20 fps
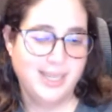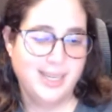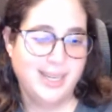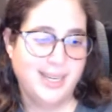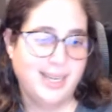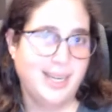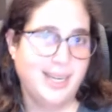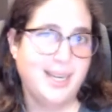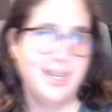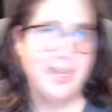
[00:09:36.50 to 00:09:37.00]

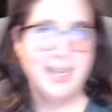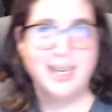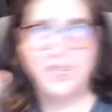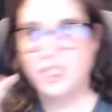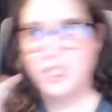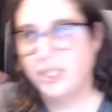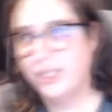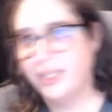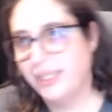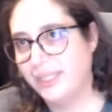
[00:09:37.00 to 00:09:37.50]
And
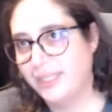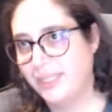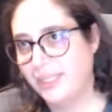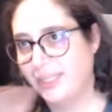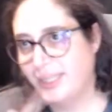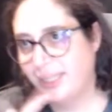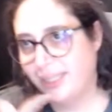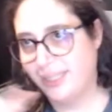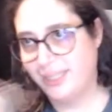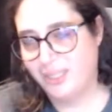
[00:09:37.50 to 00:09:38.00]
actually, this is
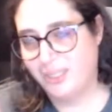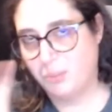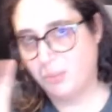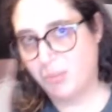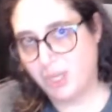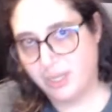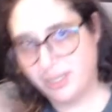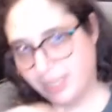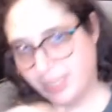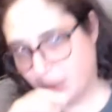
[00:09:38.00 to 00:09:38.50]
just a
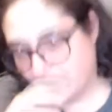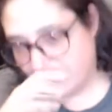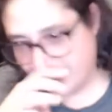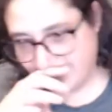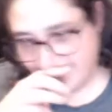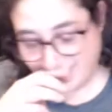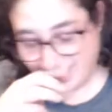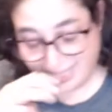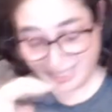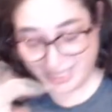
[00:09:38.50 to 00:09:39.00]
small
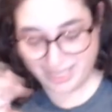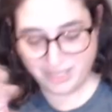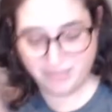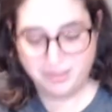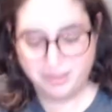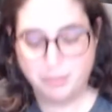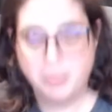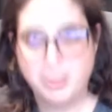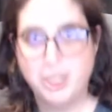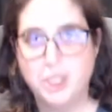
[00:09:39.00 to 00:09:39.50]
subsection of
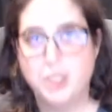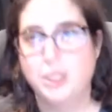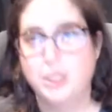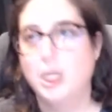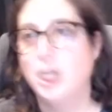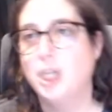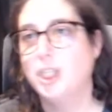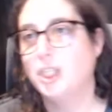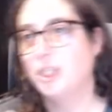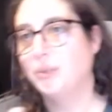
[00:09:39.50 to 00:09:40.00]
a much
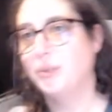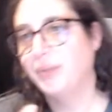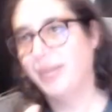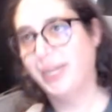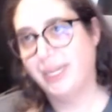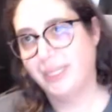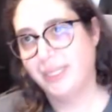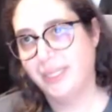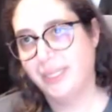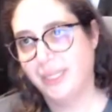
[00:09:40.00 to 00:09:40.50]
larger
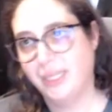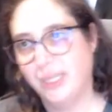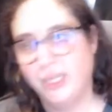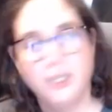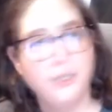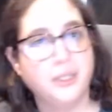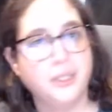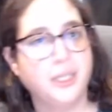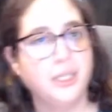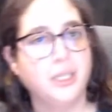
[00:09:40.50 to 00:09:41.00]
rant that
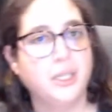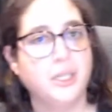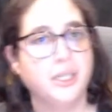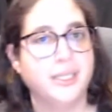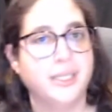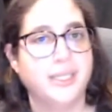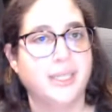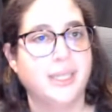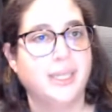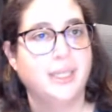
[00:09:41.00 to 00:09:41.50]
included
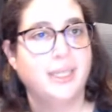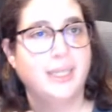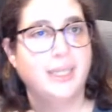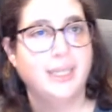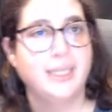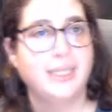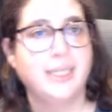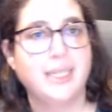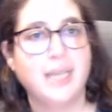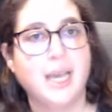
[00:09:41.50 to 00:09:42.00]
cursing that I
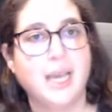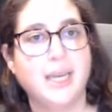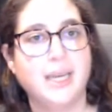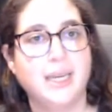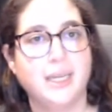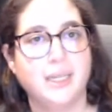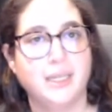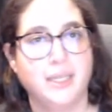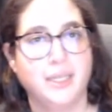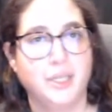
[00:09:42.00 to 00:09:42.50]
did not
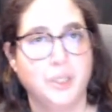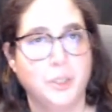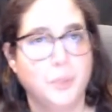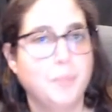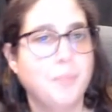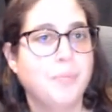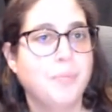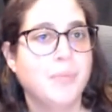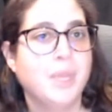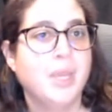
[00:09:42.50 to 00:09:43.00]
include.
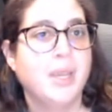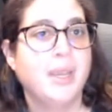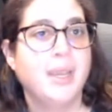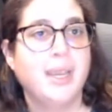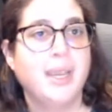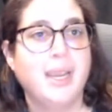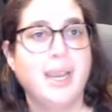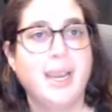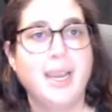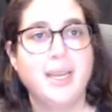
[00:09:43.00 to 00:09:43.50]

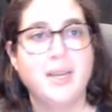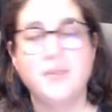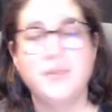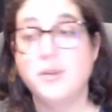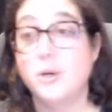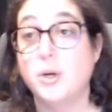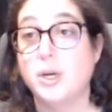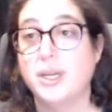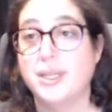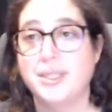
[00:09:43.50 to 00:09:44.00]
And of
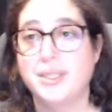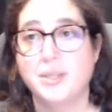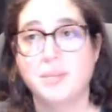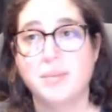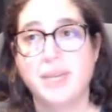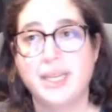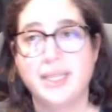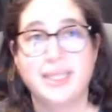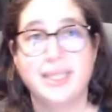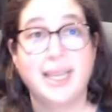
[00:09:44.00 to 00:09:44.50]
course, you
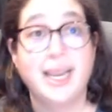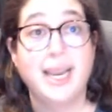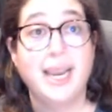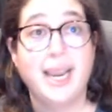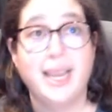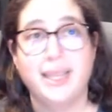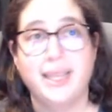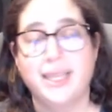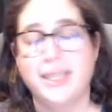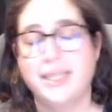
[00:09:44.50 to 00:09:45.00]
might say,
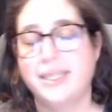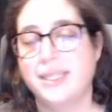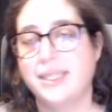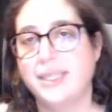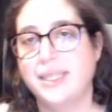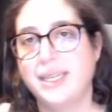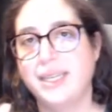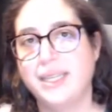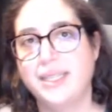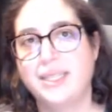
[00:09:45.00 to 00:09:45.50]
hey, this is
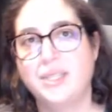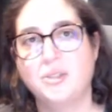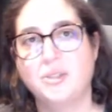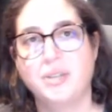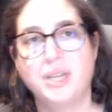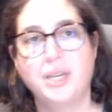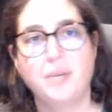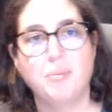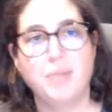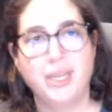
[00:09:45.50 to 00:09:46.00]
an
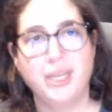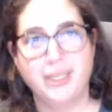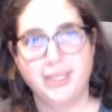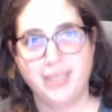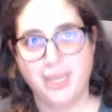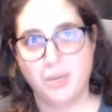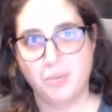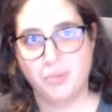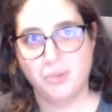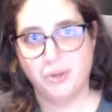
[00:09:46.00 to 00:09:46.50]
extreme
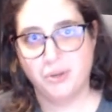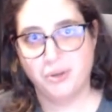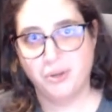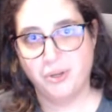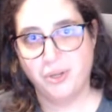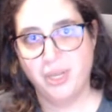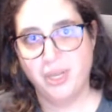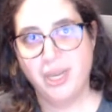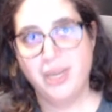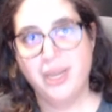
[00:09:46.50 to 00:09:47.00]

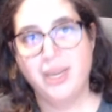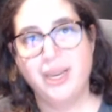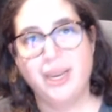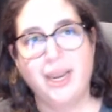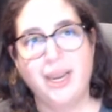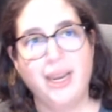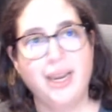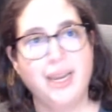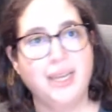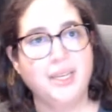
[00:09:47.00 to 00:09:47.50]
example,
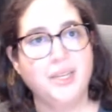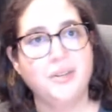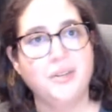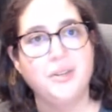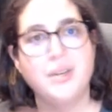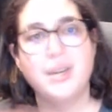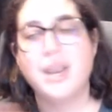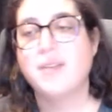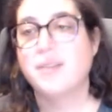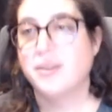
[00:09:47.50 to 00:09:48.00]
and you'd
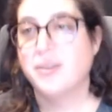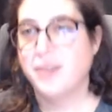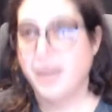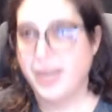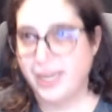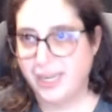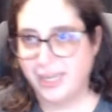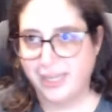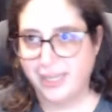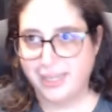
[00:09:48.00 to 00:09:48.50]
never
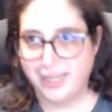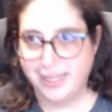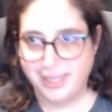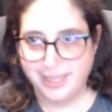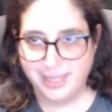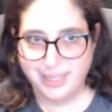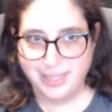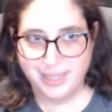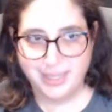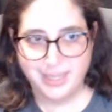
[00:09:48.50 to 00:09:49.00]
write anything
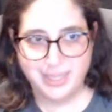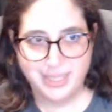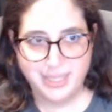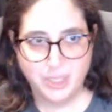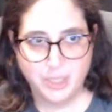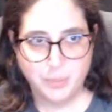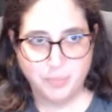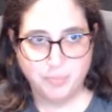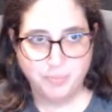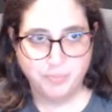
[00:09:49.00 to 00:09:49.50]
like
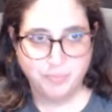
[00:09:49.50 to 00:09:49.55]
this.